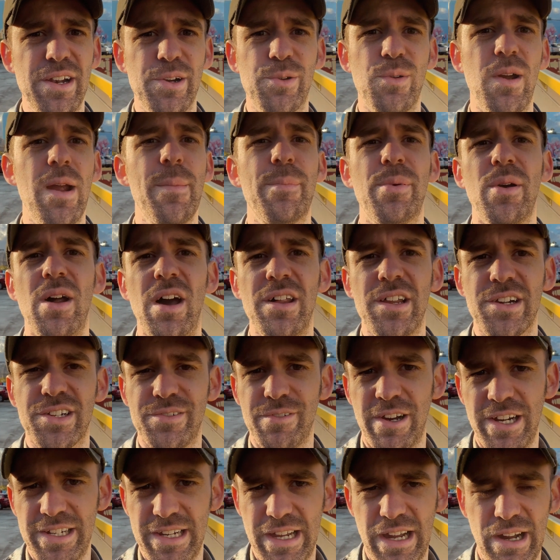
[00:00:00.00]
a great product
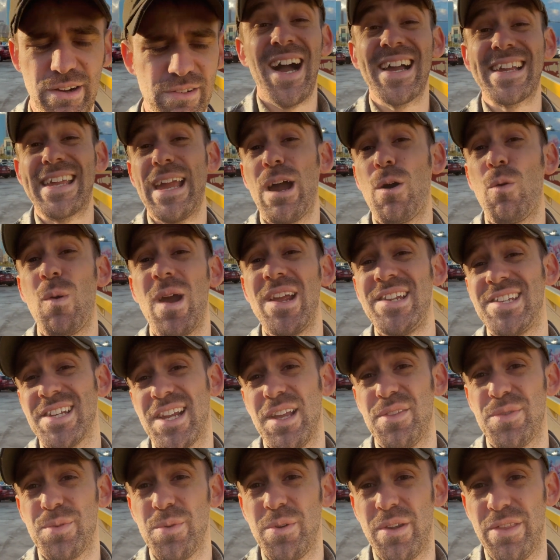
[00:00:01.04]
right now. I can't wait to
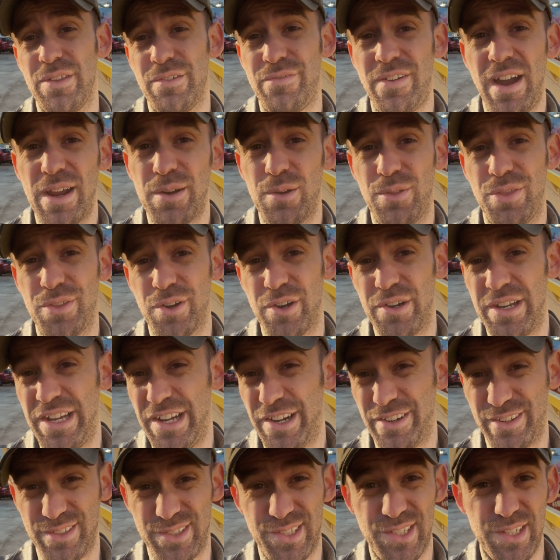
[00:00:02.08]
get through to the final third
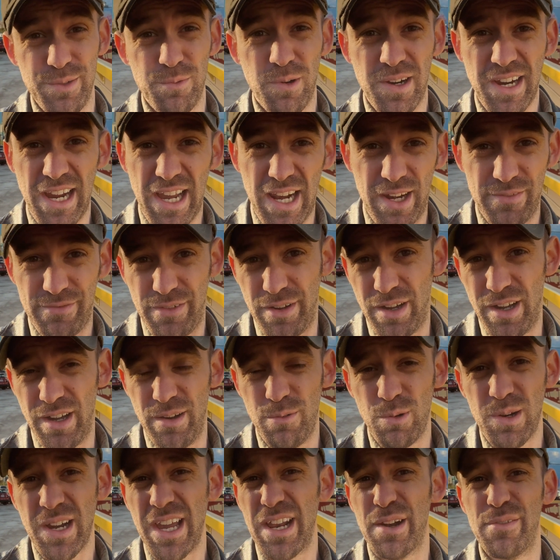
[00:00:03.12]
here and see what kind
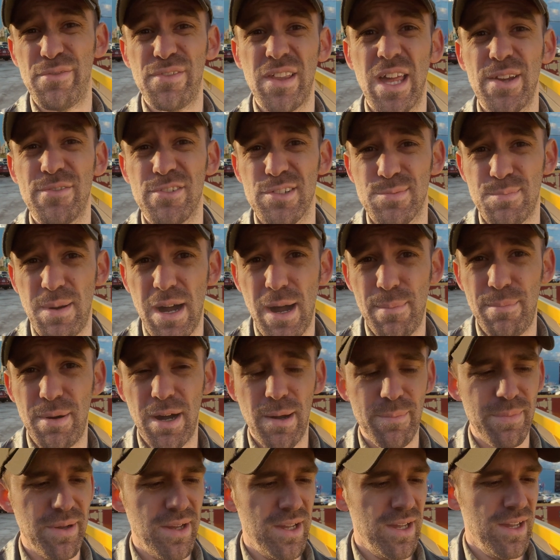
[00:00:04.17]
of flavors pop
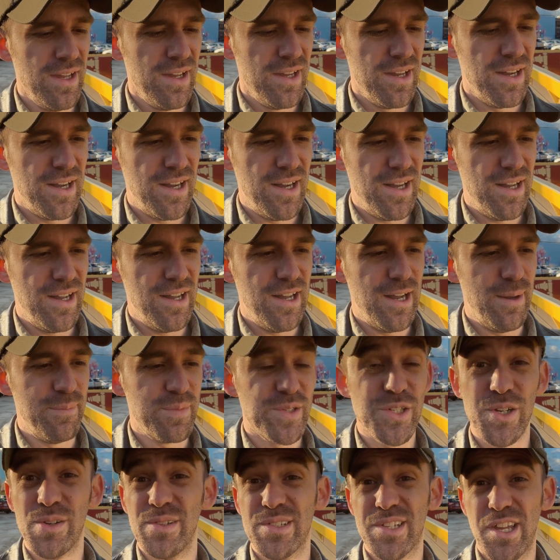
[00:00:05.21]
up. I'm
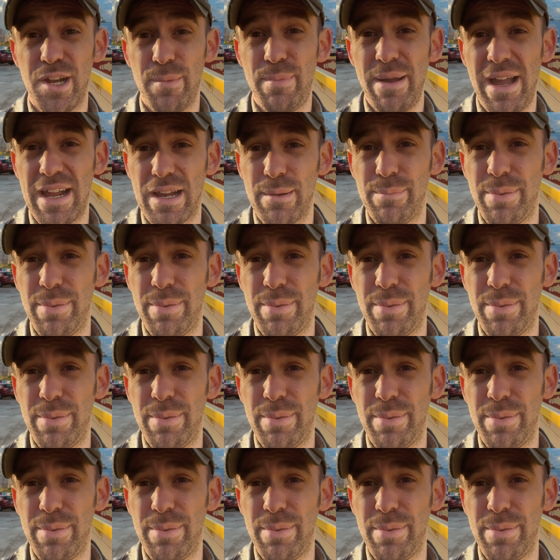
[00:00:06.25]
sure it's going to pack a